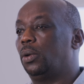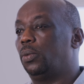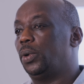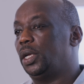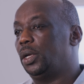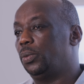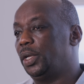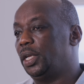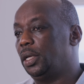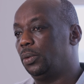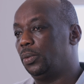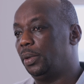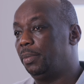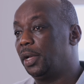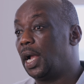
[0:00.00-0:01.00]
we, we,
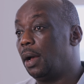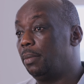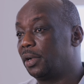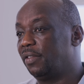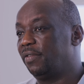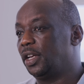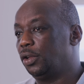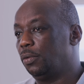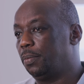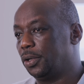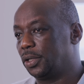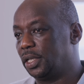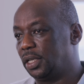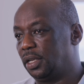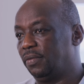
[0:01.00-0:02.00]
we become revenue
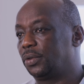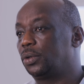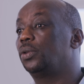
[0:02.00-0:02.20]
positive.